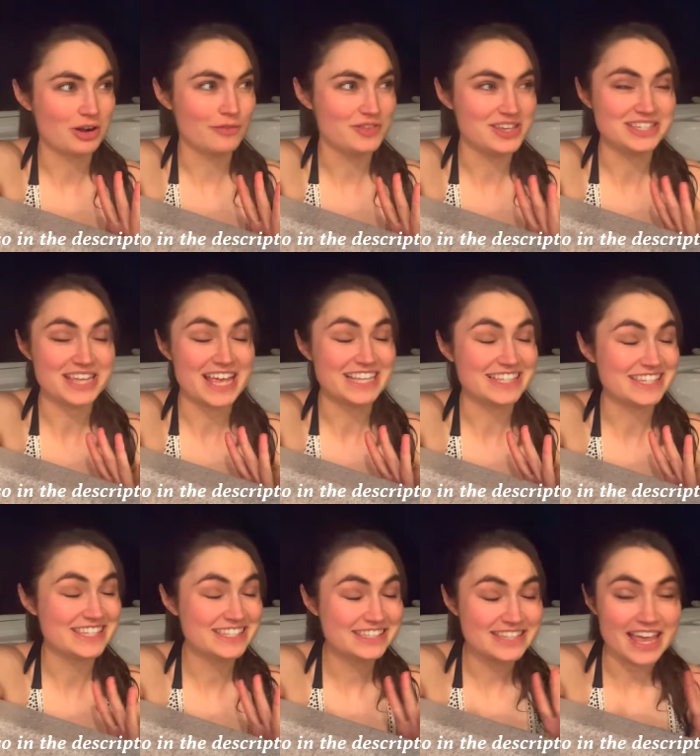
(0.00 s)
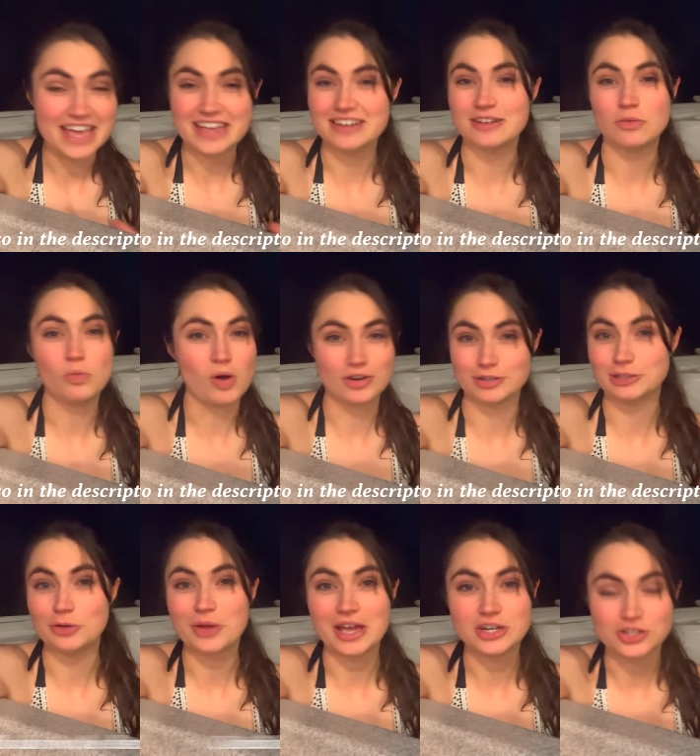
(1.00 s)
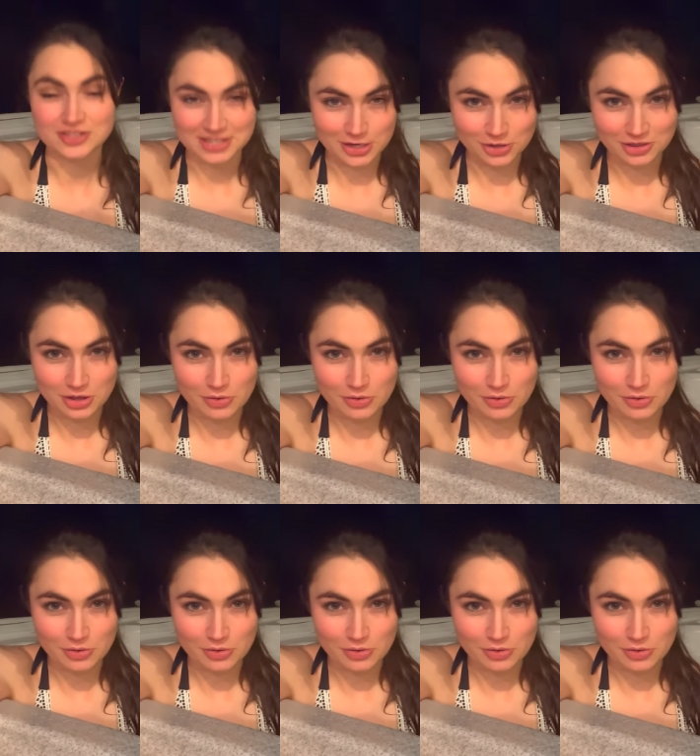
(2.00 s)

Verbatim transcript: of these insane Wander locations here in the